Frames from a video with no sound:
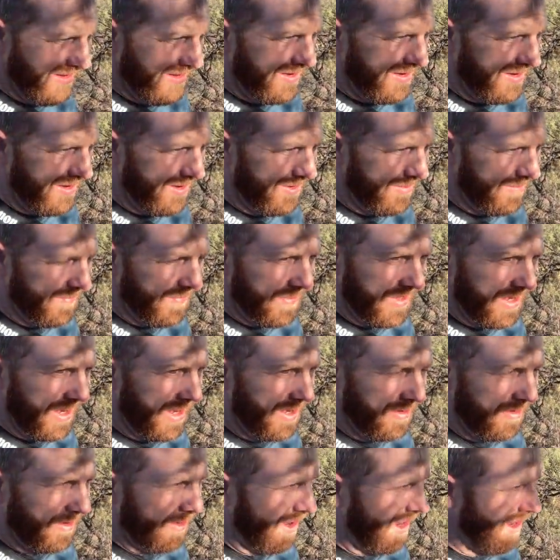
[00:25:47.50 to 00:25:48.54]
and I
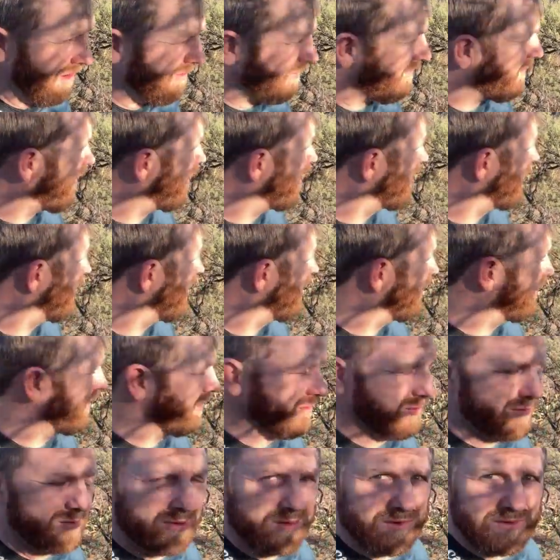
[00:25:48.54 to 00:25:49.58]
don't know how far down
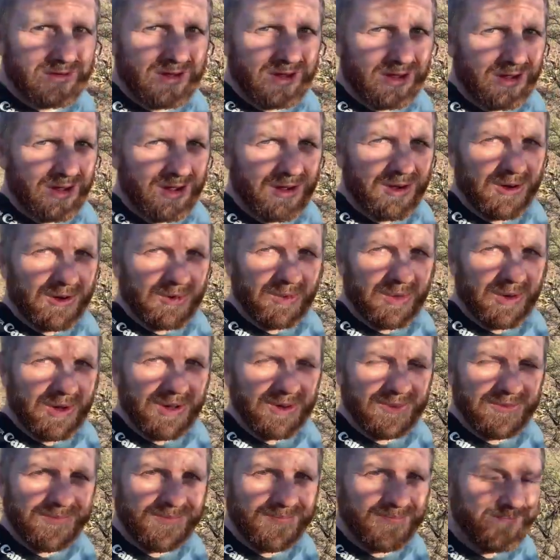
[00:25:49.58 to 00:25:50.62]
those roots can go, but
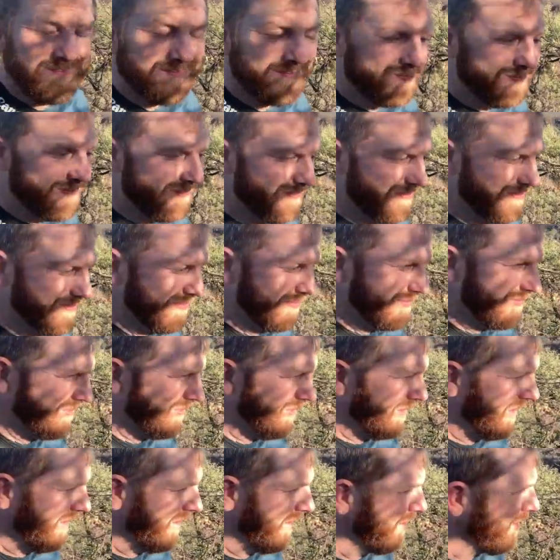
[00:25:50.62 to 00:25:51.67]

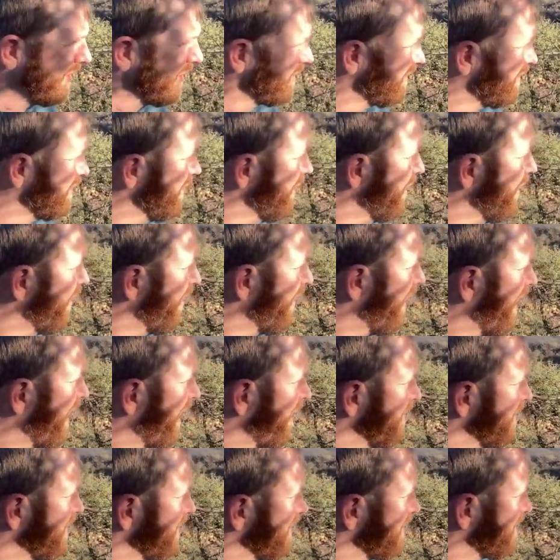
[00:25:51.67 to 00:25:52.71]
there's no
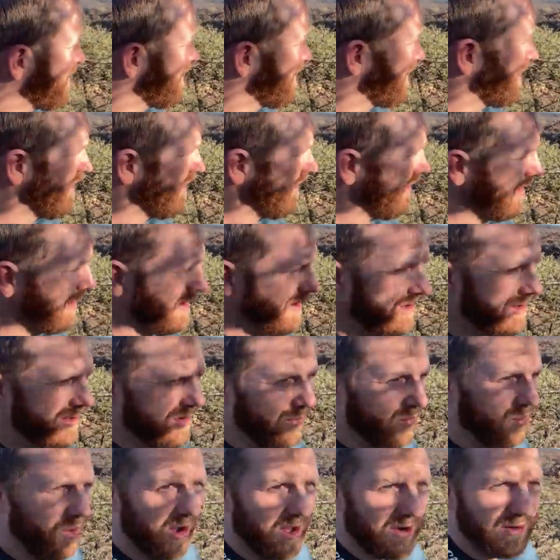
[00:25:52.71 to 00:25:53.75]
obvious
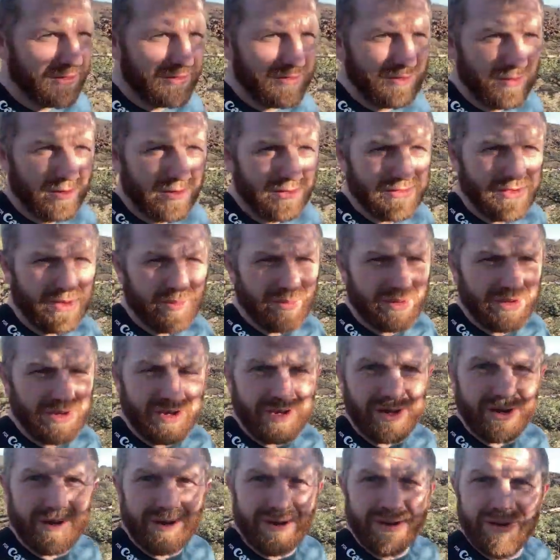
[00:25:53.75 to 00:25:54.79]
water source up in
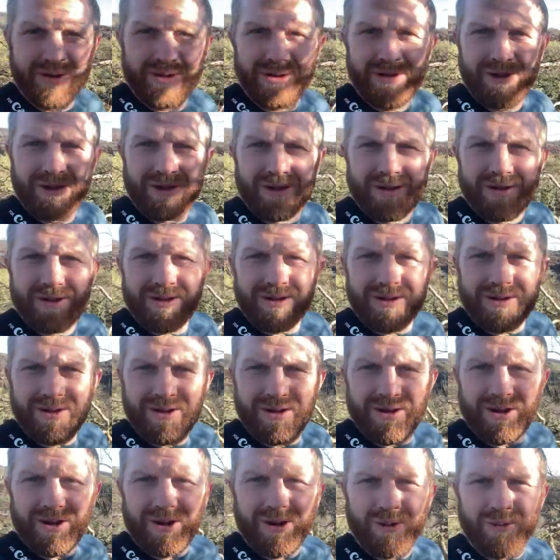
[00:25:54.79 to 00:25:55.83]
here.
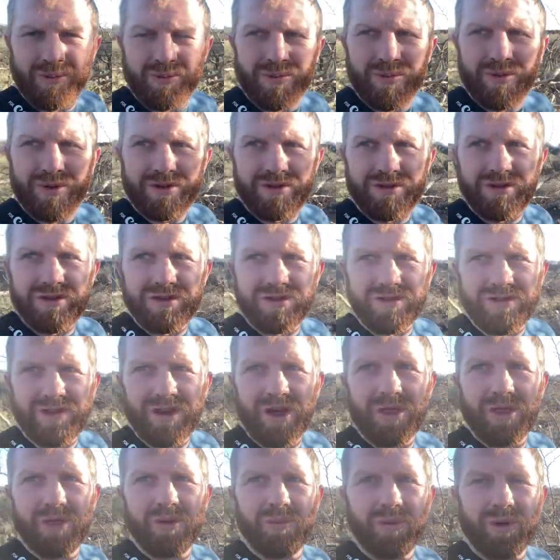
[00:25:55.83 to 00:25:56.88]
It's just
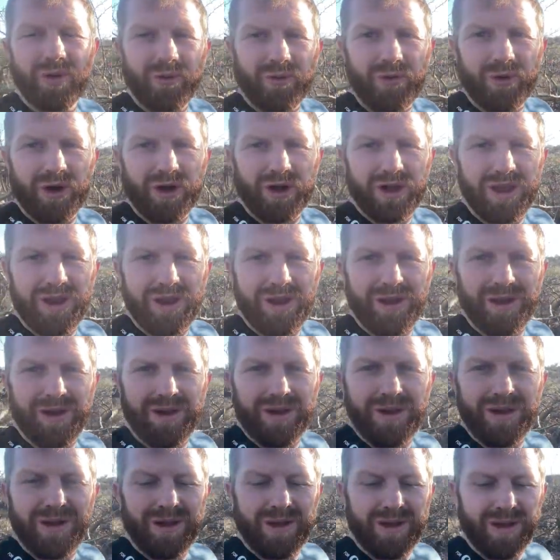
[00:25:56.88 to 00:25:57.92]
nothing but rugged
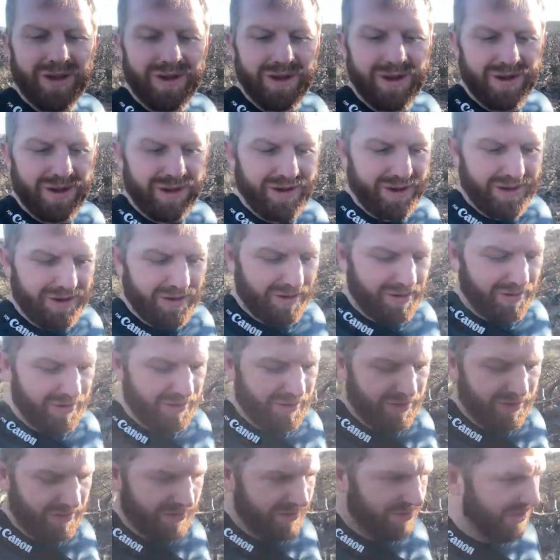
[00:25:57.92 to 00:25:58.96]

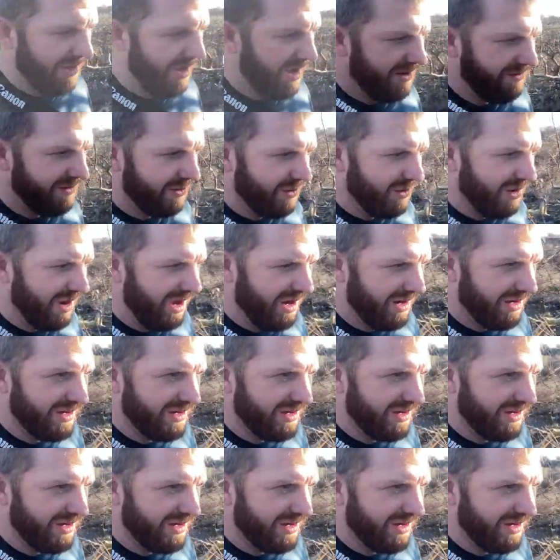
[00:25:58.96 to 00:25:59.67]
lava rock